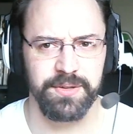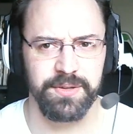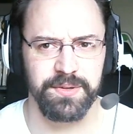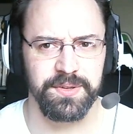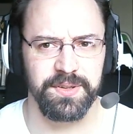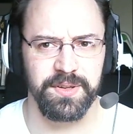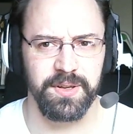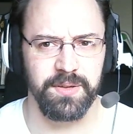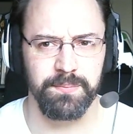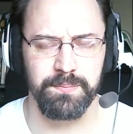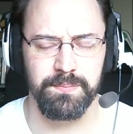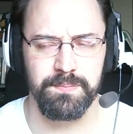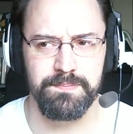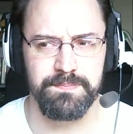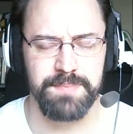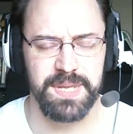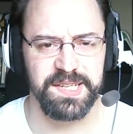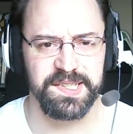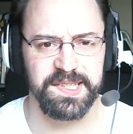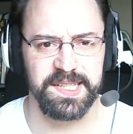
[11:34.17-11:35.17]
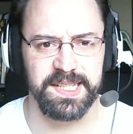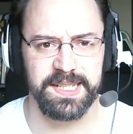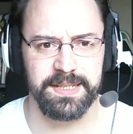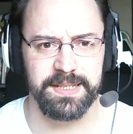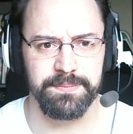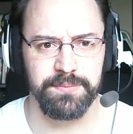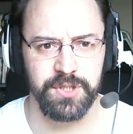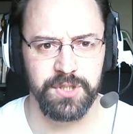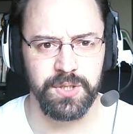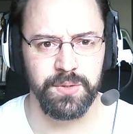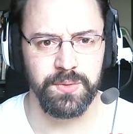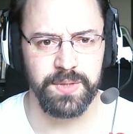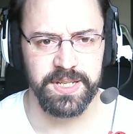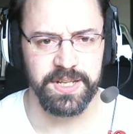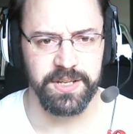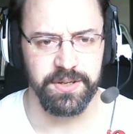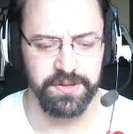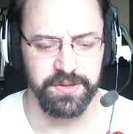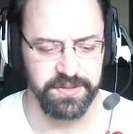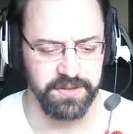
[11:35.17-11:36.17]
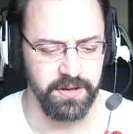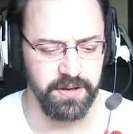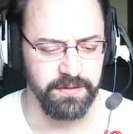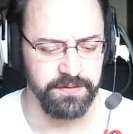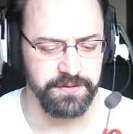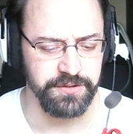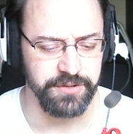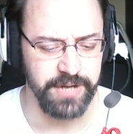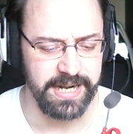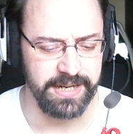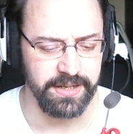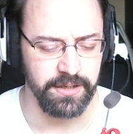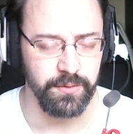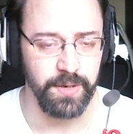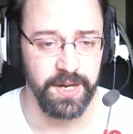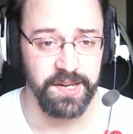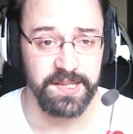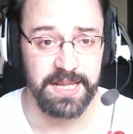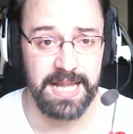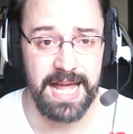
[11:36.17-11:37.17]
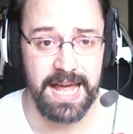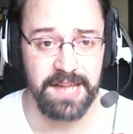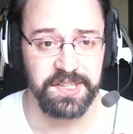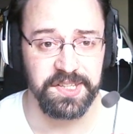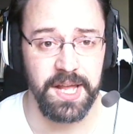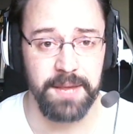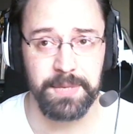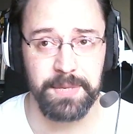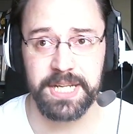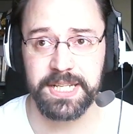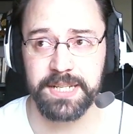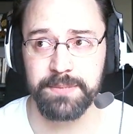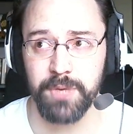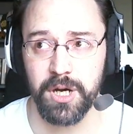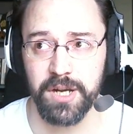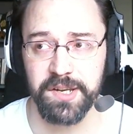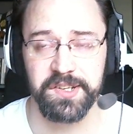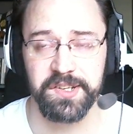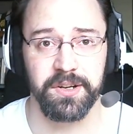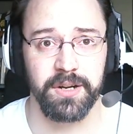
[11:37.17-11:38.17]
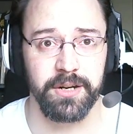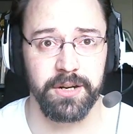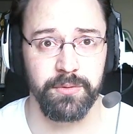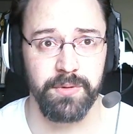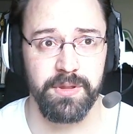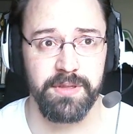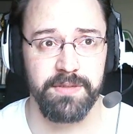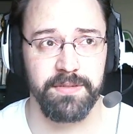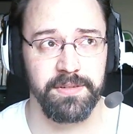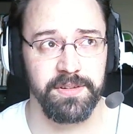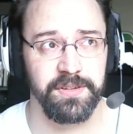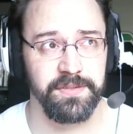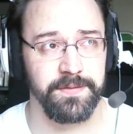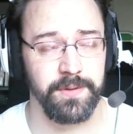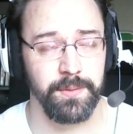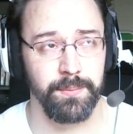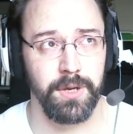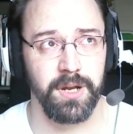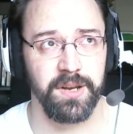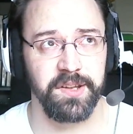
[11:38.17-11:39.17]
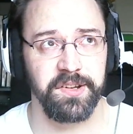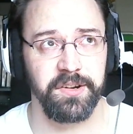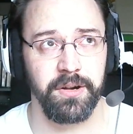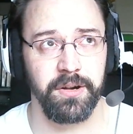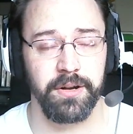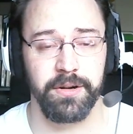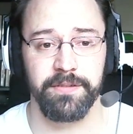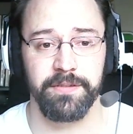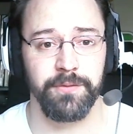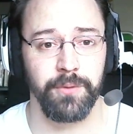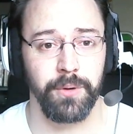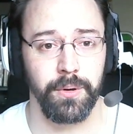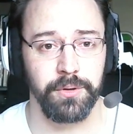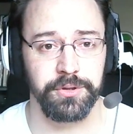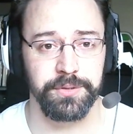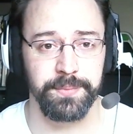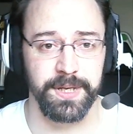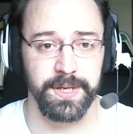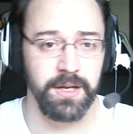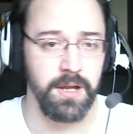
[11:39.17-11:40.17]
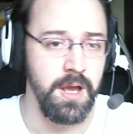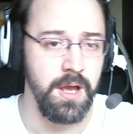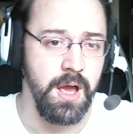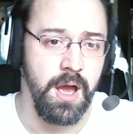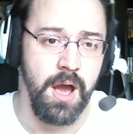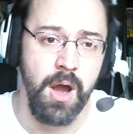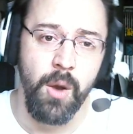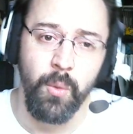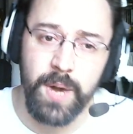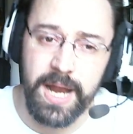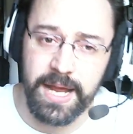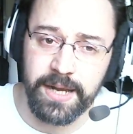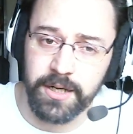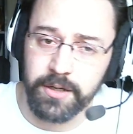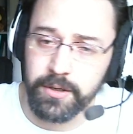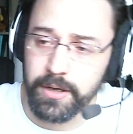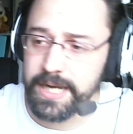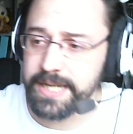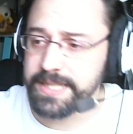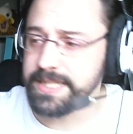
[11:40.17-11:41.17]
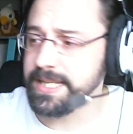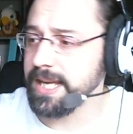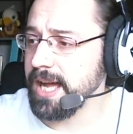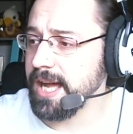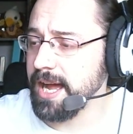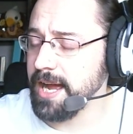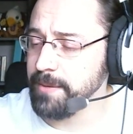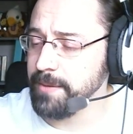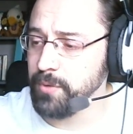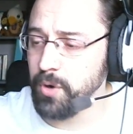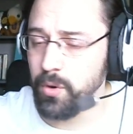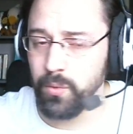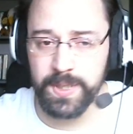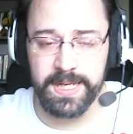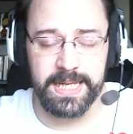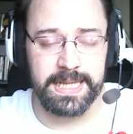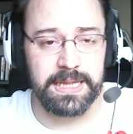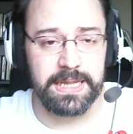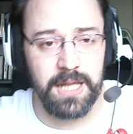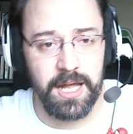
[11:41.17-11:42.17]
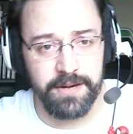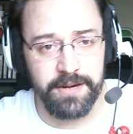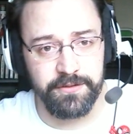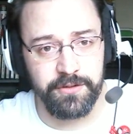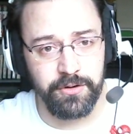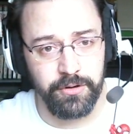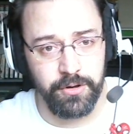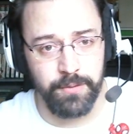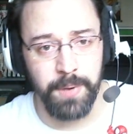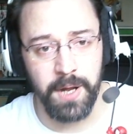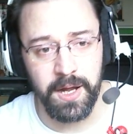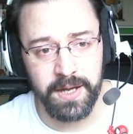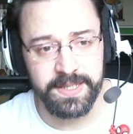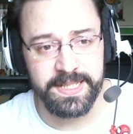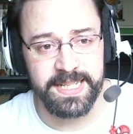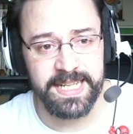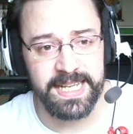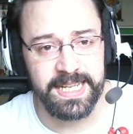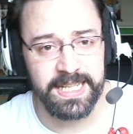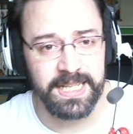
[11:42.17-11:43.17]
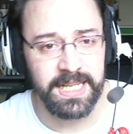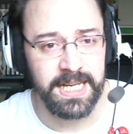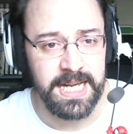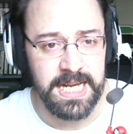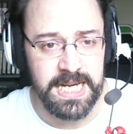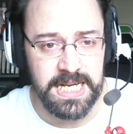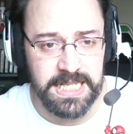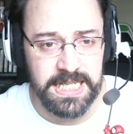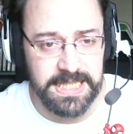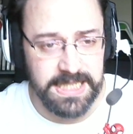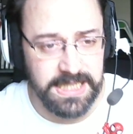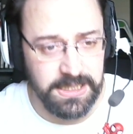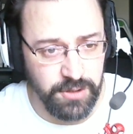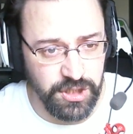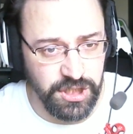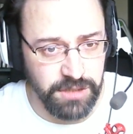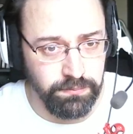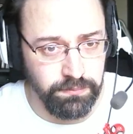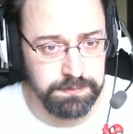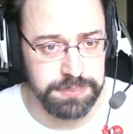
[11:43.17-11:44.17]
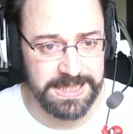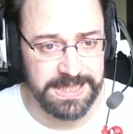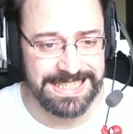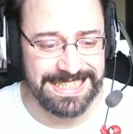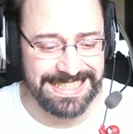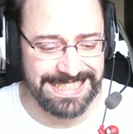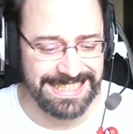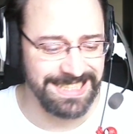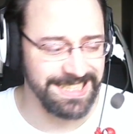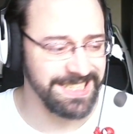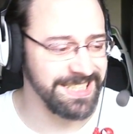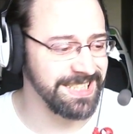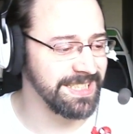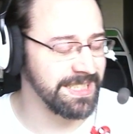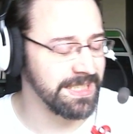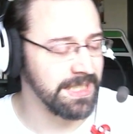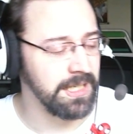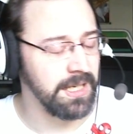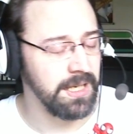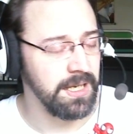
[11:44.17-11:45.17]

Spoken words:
It was a busy 2 years of Dragon Quest. Last time I did Monster Hunter was for Monster Hunter 4 Ultimate. We had a great time. We did a lot of group hunting. It was a blast.